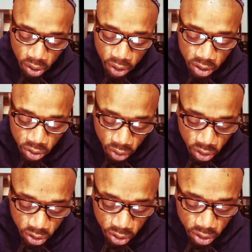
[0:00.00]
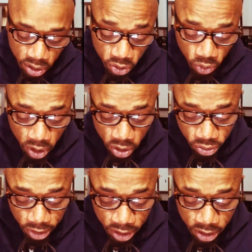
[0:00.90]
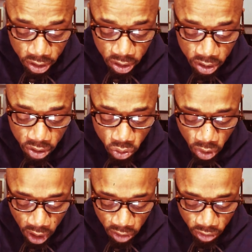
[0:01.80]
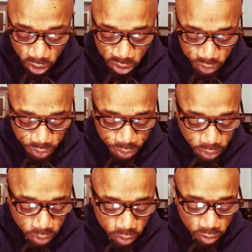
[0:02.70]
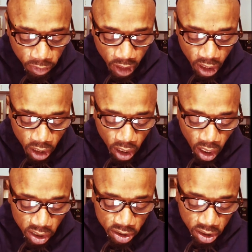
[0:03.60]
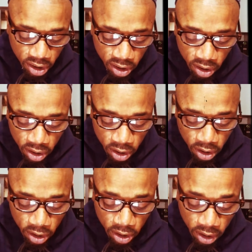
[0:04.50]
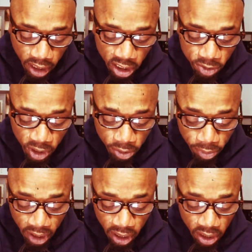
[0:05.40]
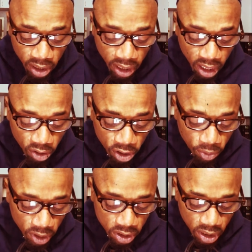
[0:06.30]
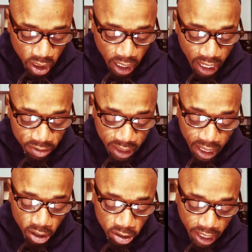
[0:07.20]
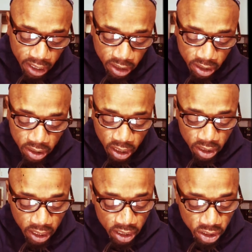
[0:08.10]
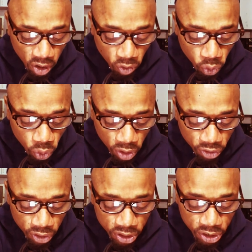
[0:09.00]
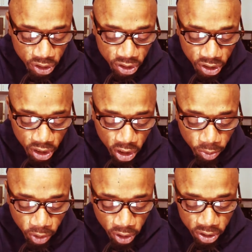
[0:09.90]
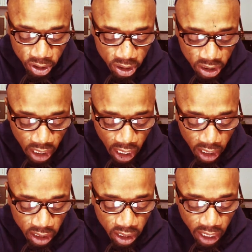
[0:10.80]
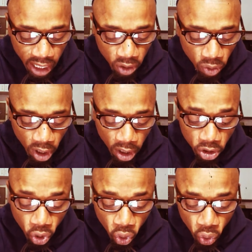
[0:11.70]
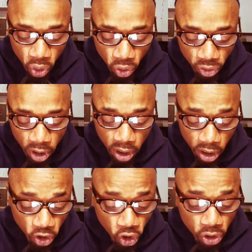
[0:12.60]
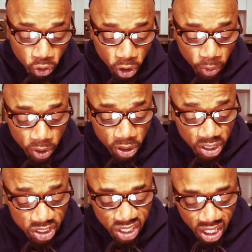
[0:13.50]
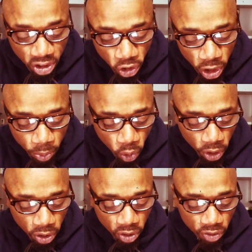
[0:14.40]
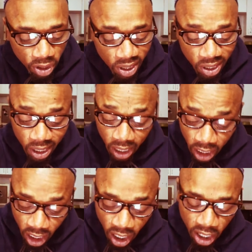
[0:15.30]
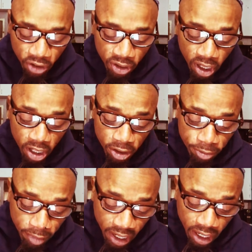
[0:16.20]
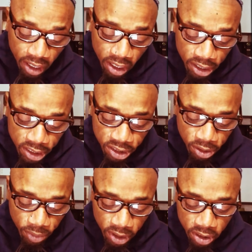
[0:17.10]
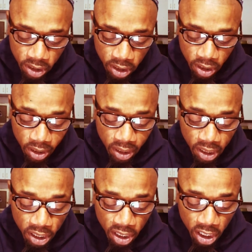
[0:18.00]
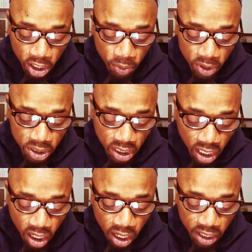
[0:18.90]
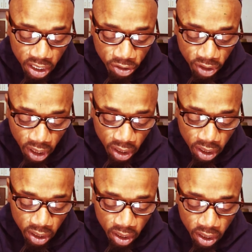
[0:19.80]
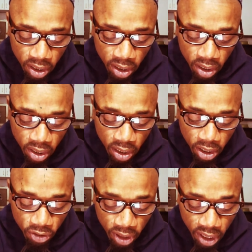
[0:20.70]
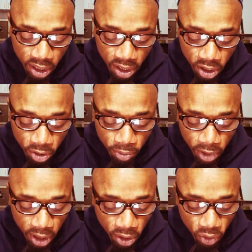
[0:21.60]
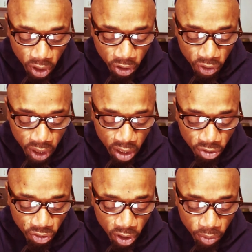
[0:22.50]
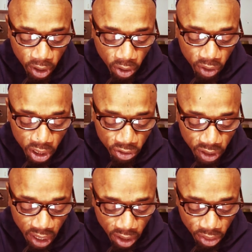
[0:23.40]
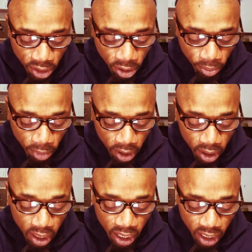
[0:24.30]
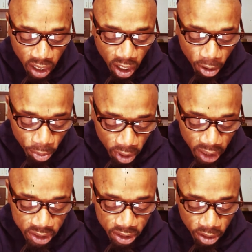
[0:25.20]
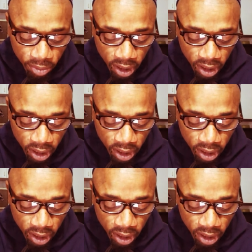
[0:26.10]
Let's go to Genesis 1 and 26 to see who came first. And God said, Let us make man in our image, after our likeness. They shall rule the fish of the sea, the birds of the sky, the cattle, the whole earth, and all the creeping things that creep on earth. And God created man in his image. In the image of God, he created created him male and created female. He created them, and God blessed them.